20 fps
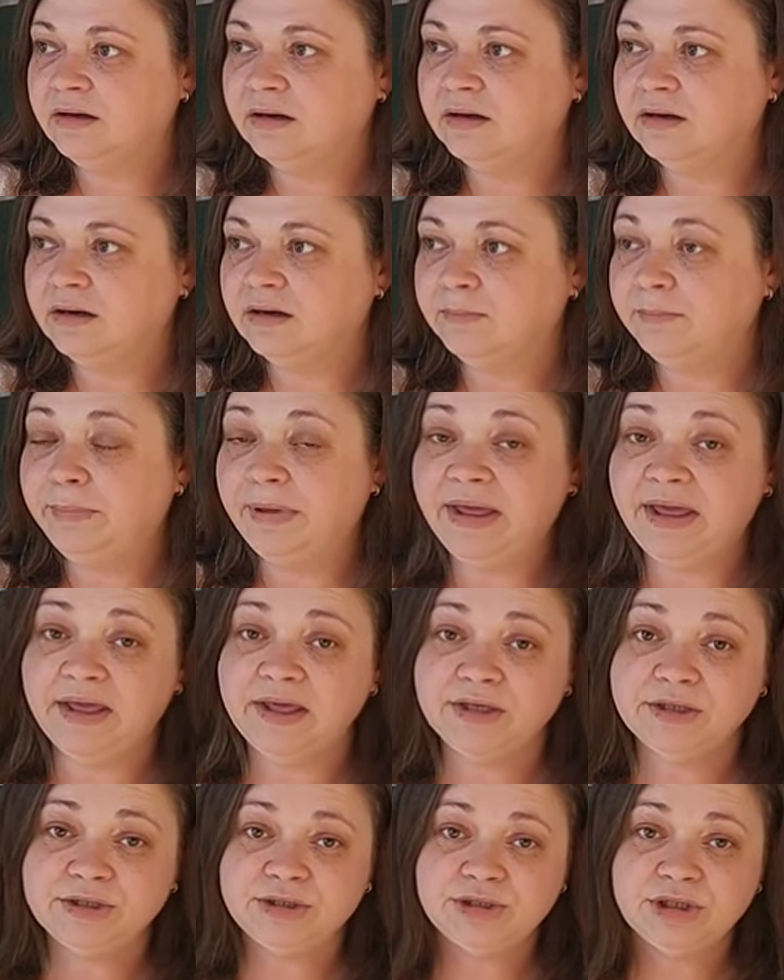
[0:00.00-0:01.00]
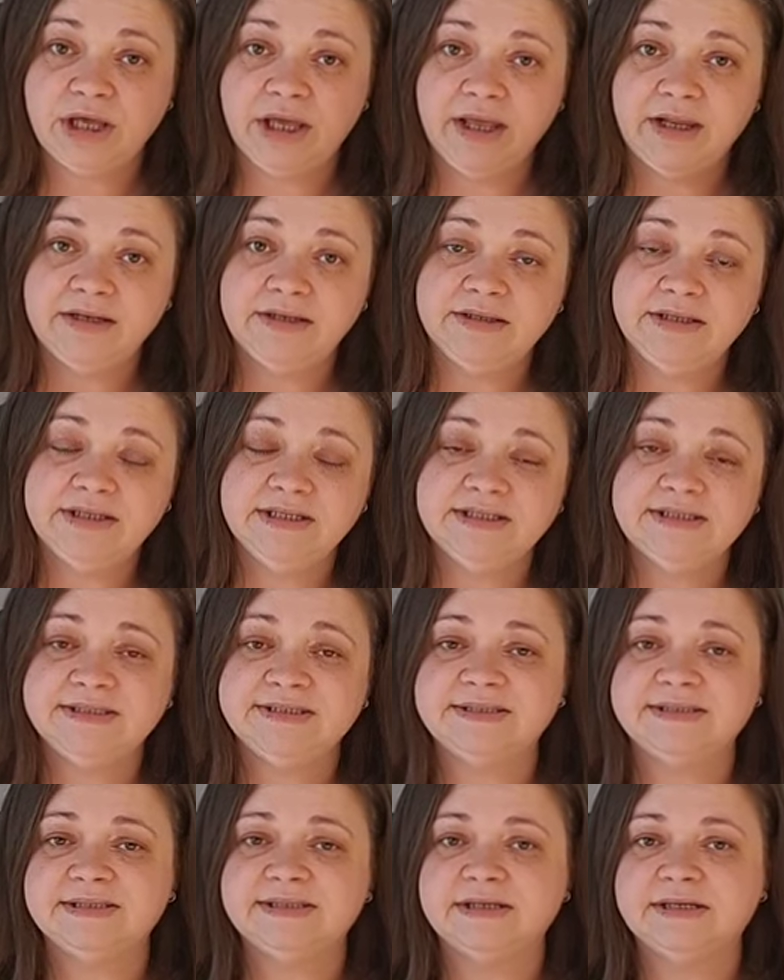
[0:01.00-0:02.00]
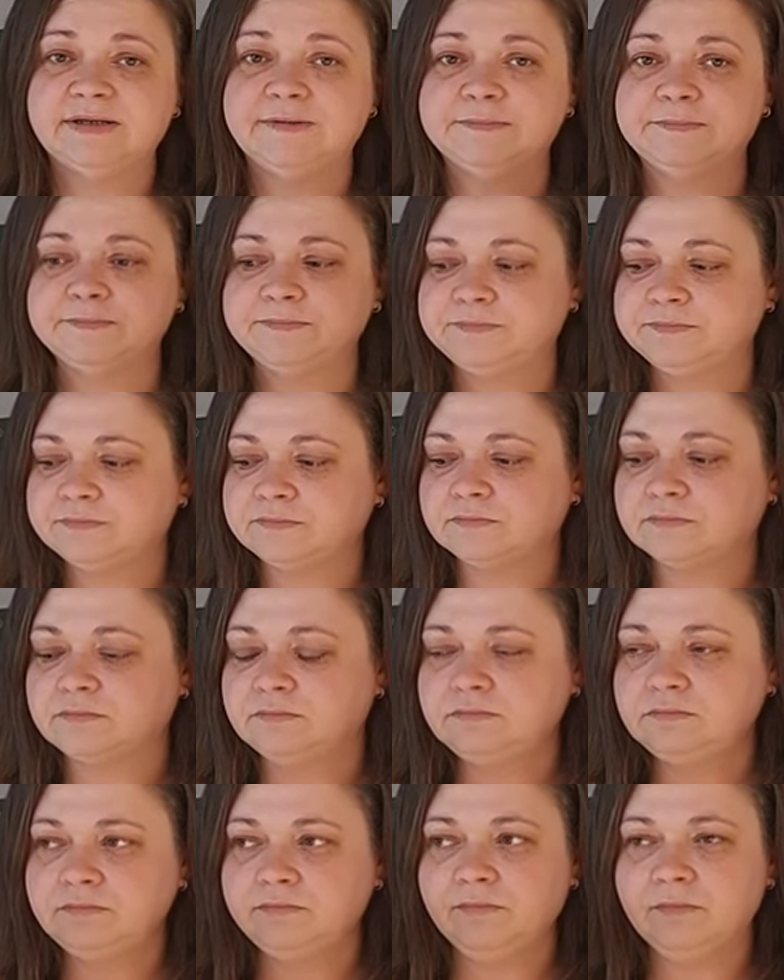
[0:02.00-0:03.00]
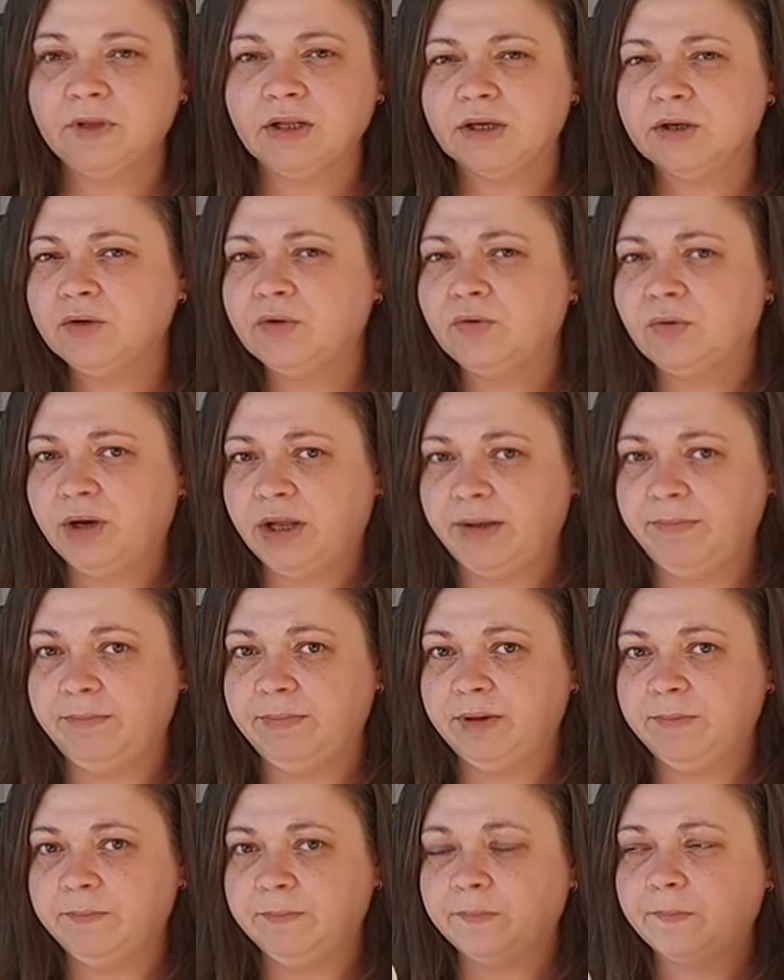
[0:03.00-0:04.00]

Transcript: beige, and this cream.